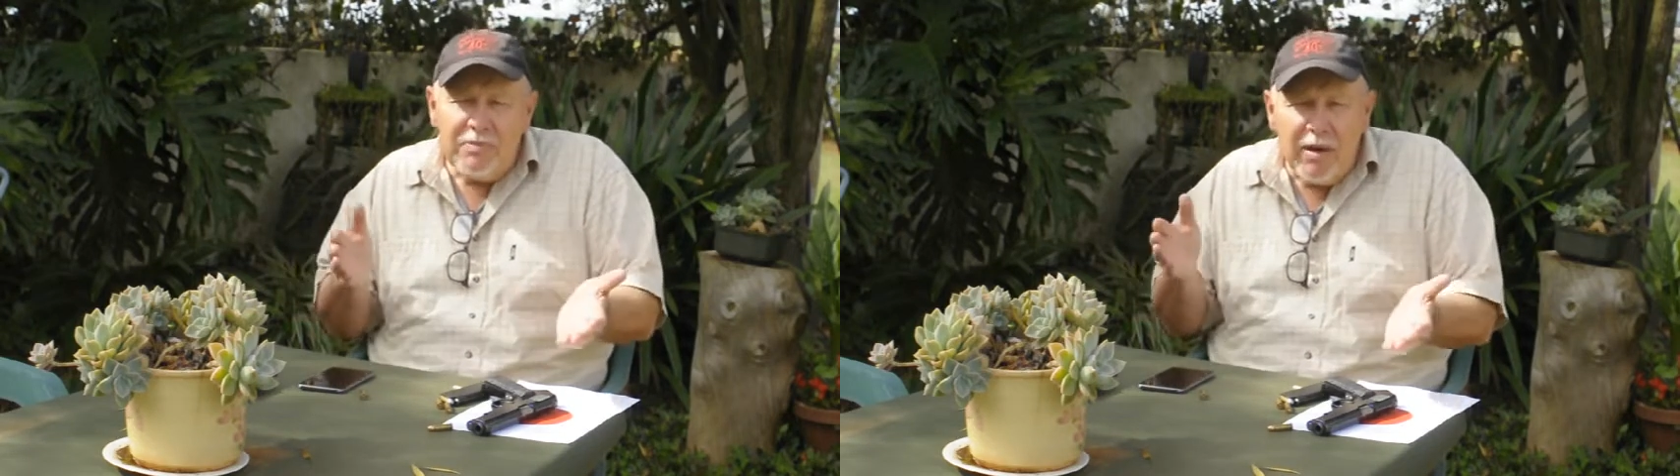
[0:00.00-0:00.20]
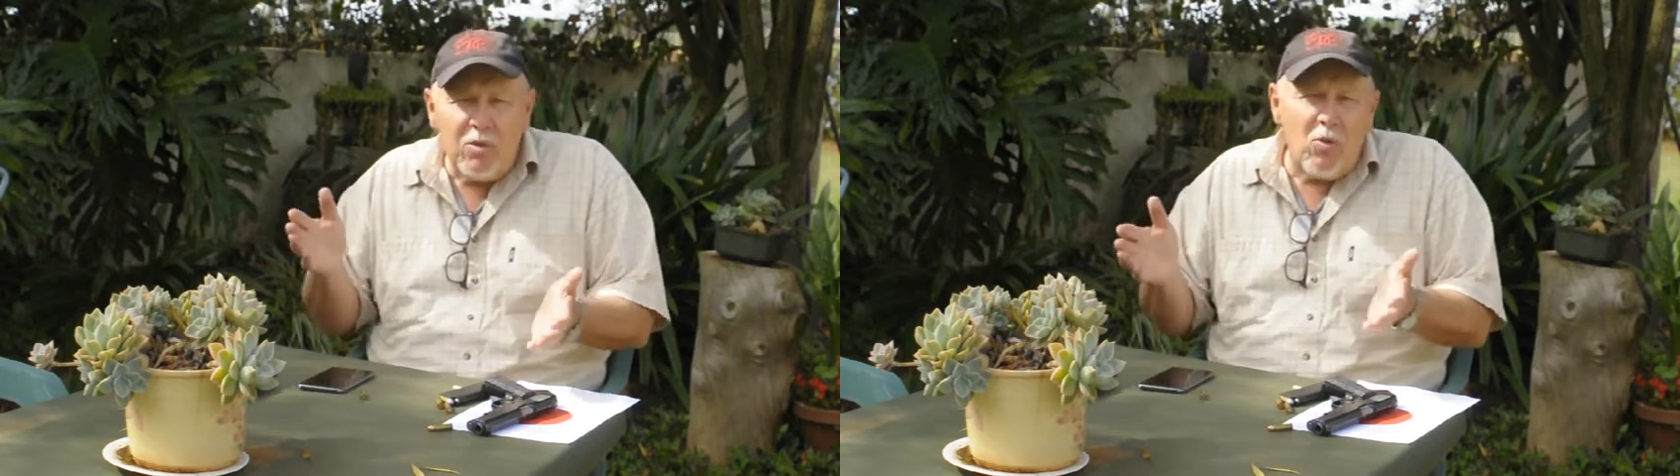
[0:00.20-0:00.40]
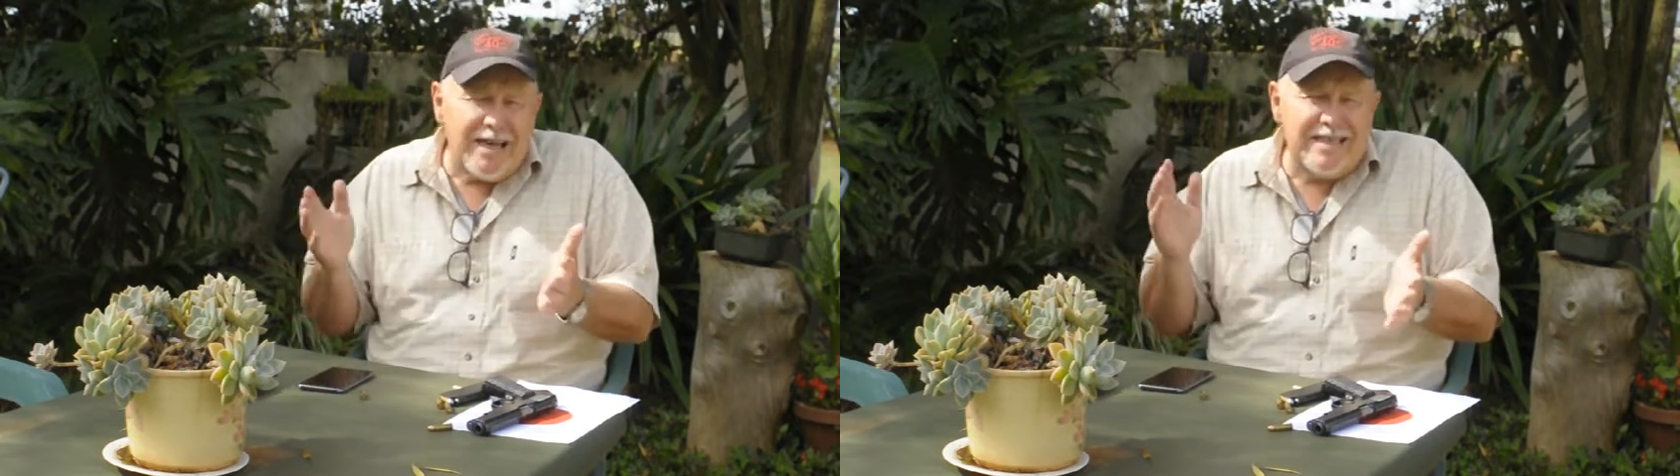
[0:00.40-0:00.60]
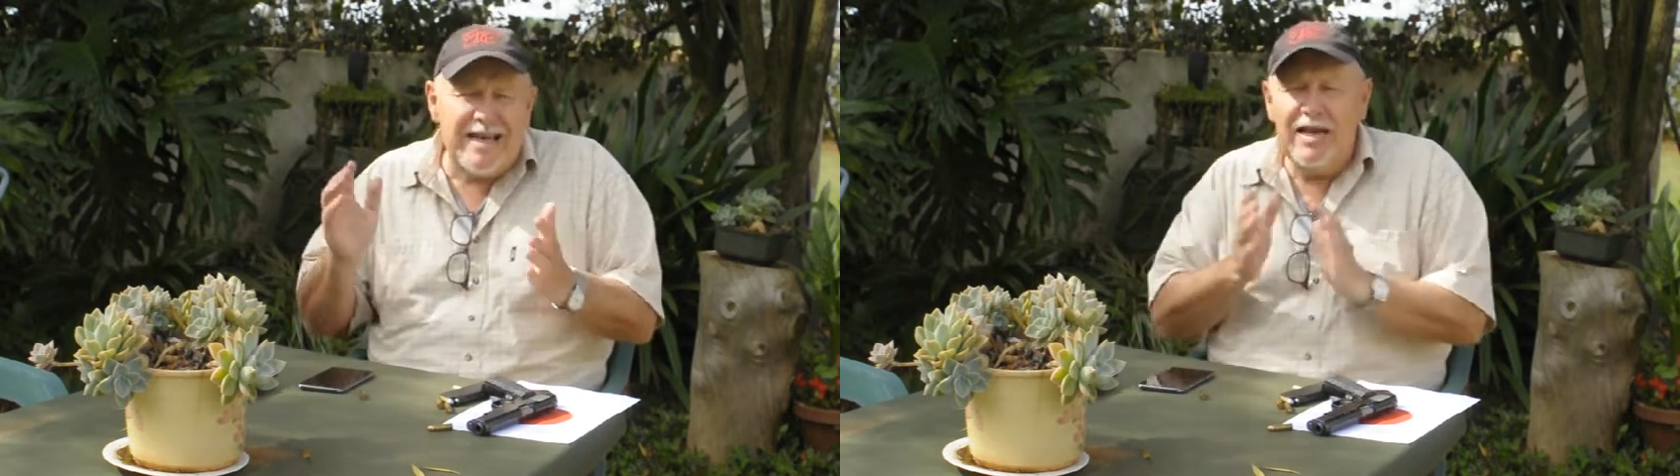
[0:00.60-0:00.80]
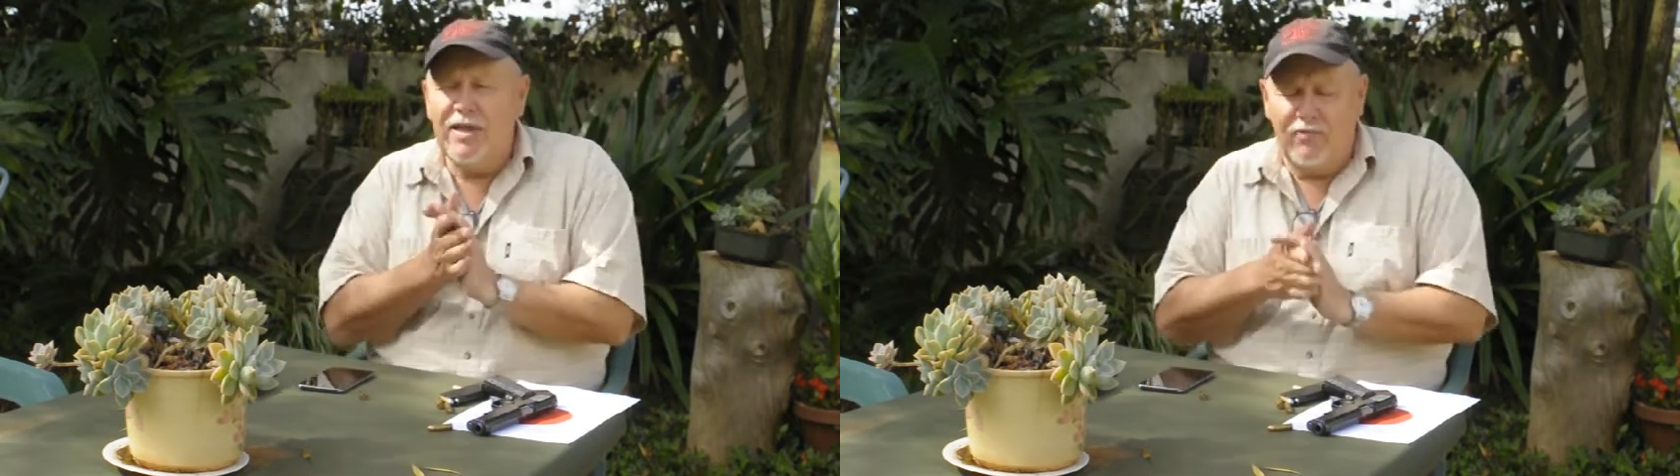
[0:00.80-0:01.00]
maybe
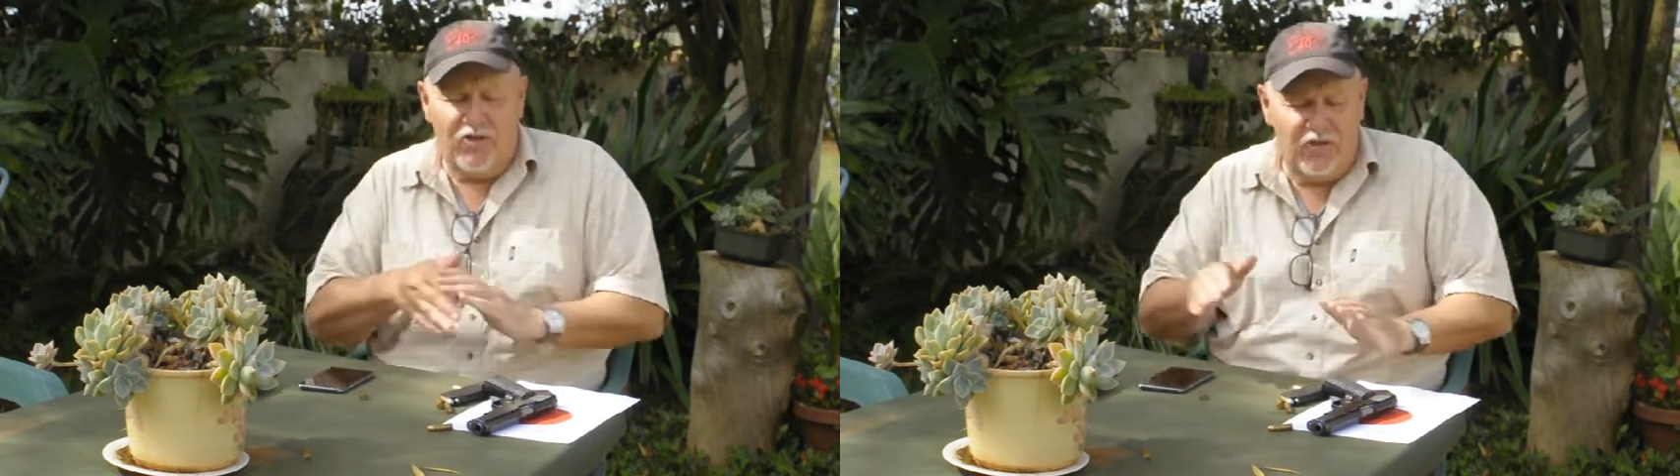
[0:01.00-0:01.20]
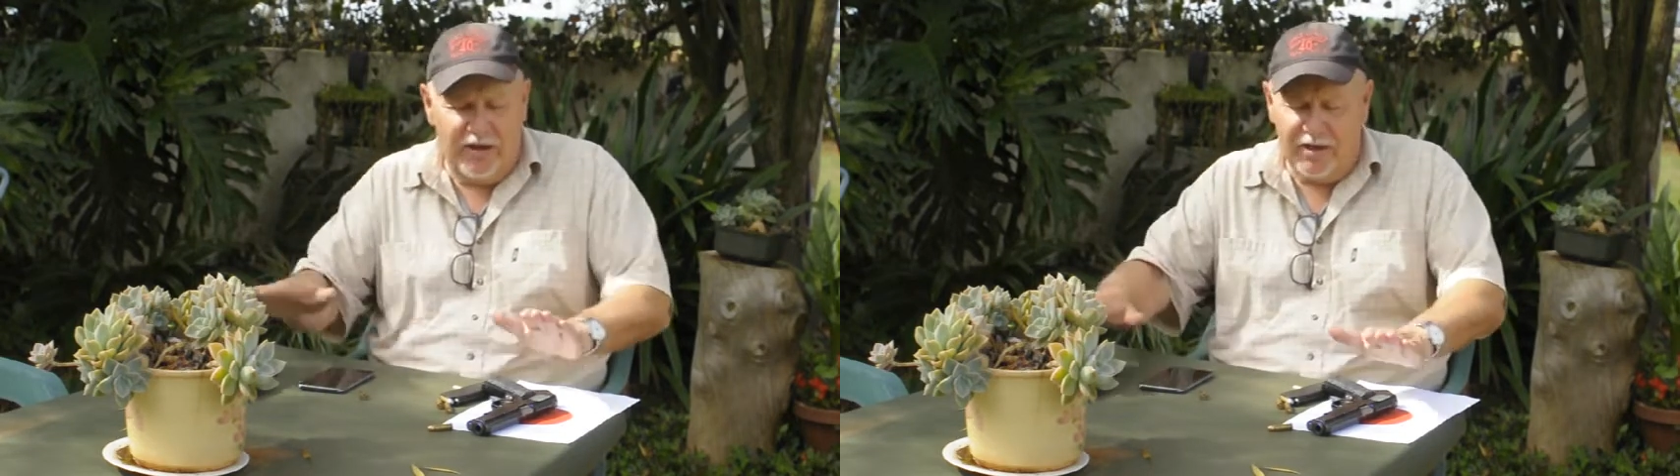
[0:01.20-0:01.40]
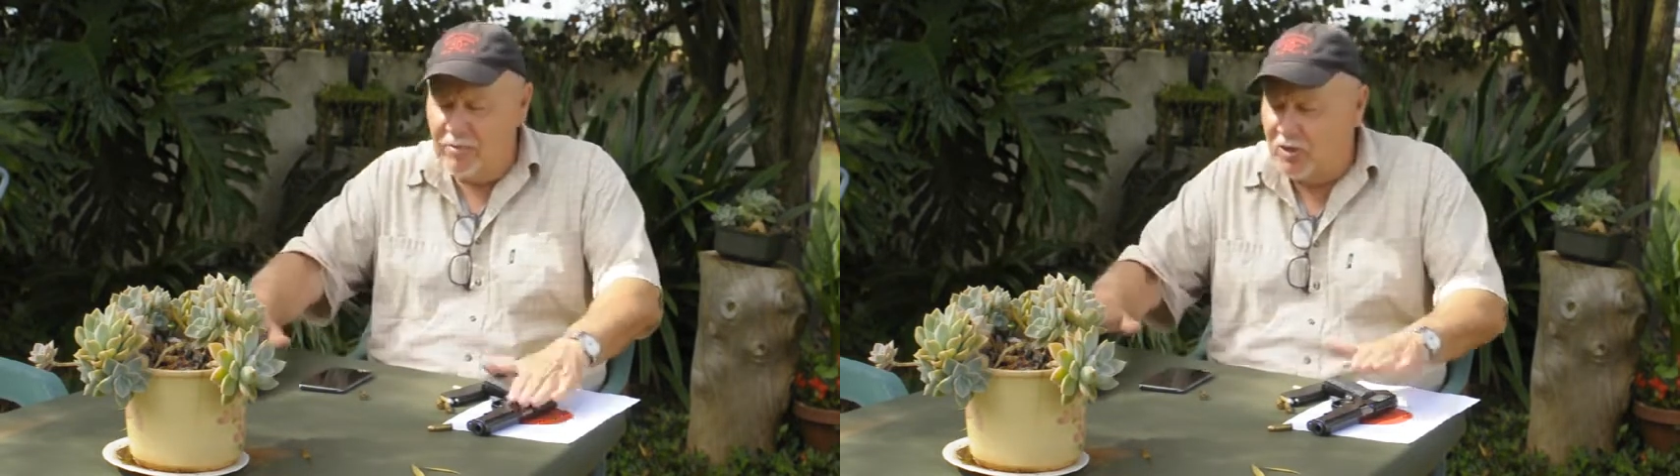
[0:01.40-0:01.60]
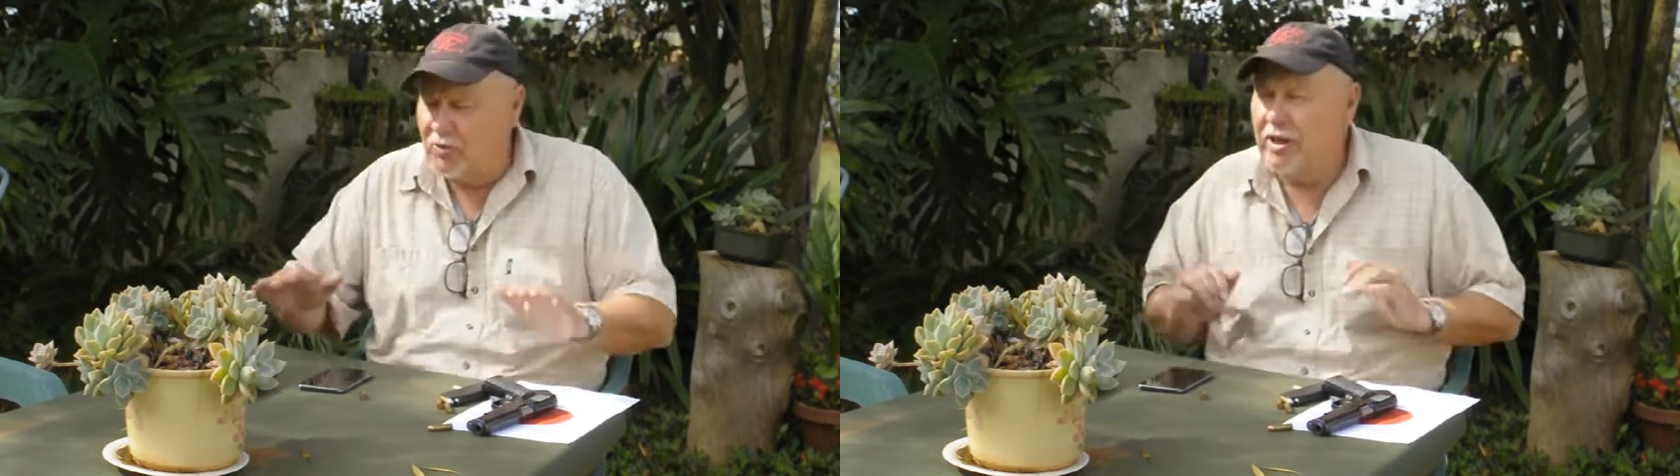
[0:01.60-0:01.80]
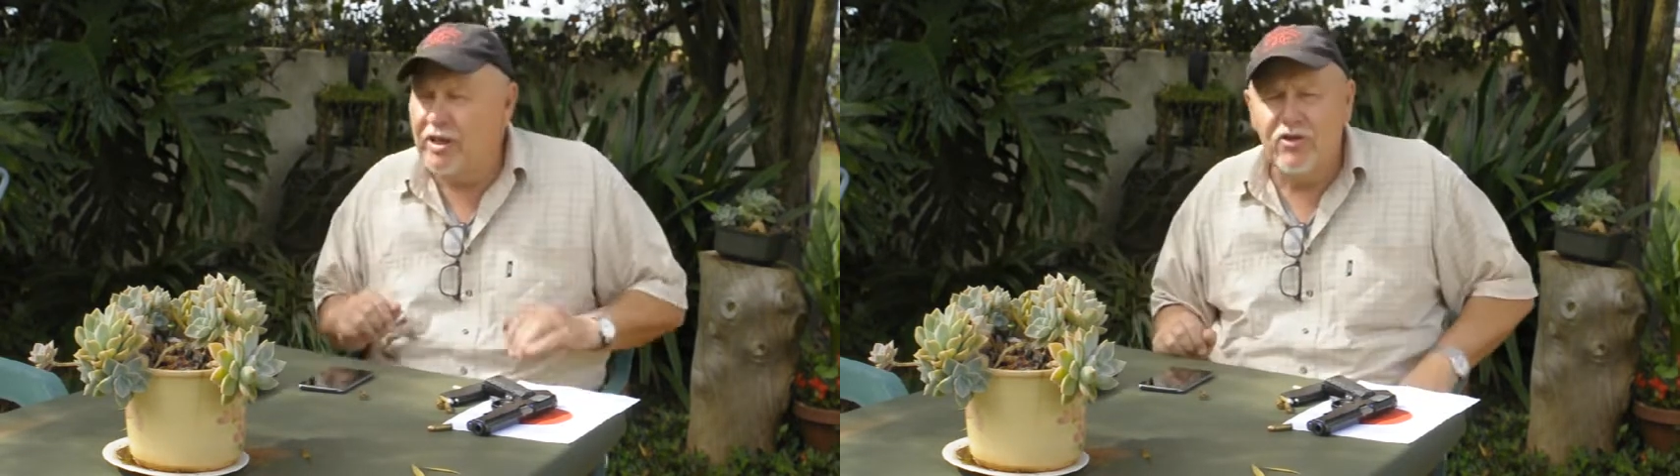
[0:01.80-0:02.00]
1/10 of a second
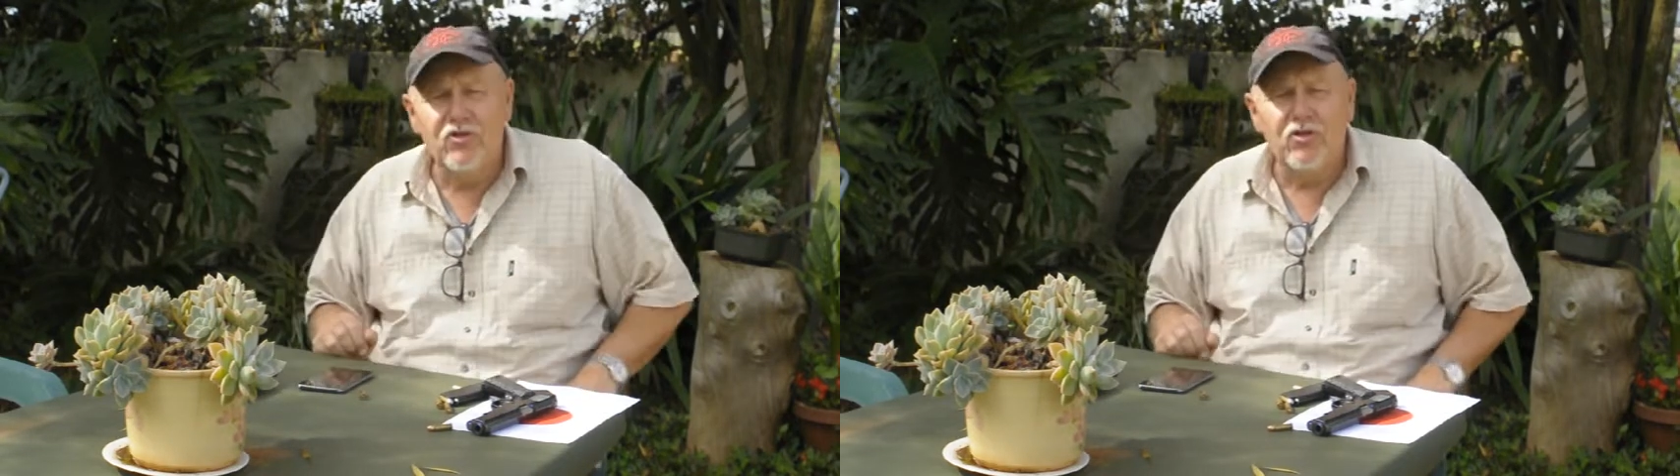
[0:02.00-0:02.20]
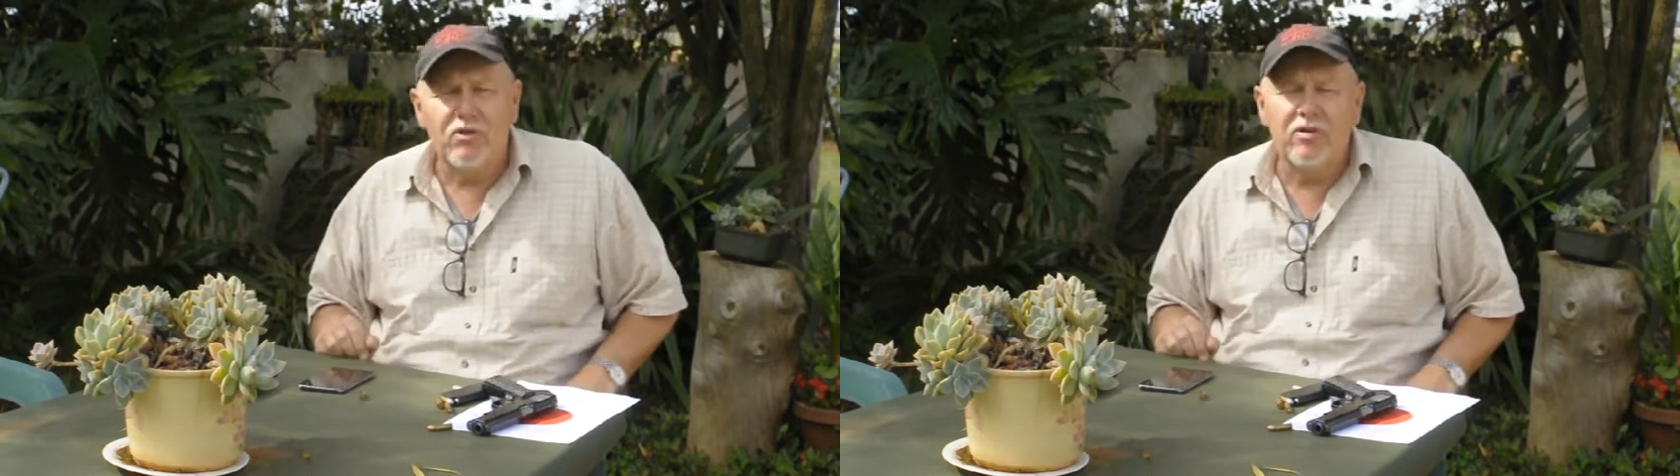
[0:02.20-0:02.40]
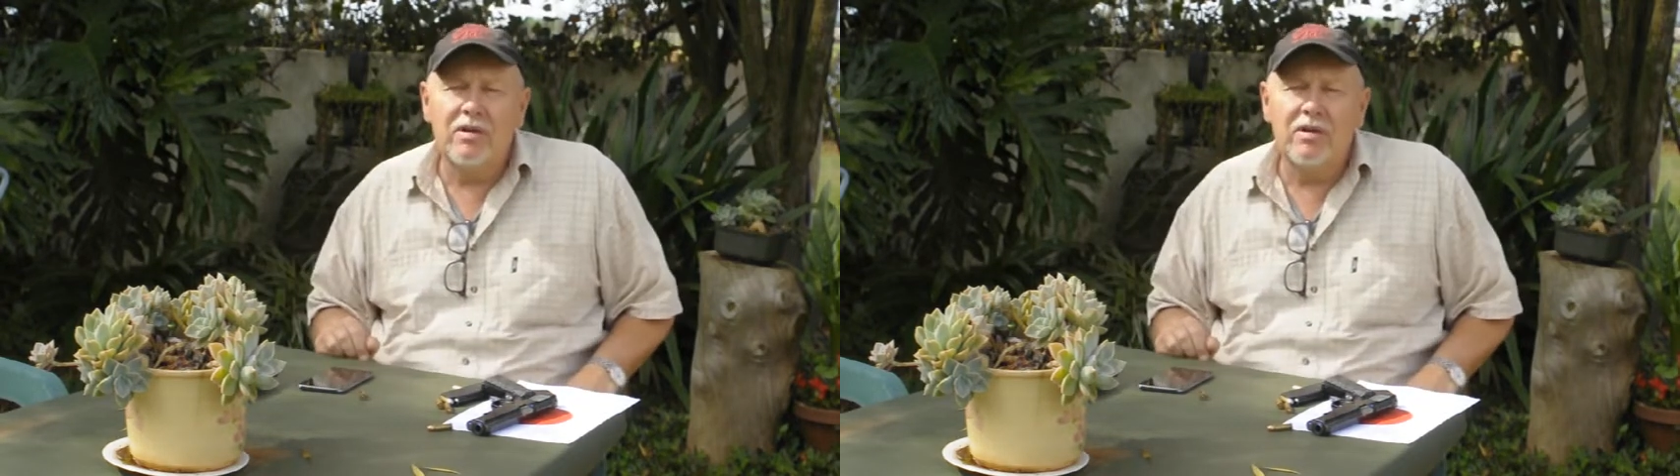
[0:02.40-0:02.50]
between these two.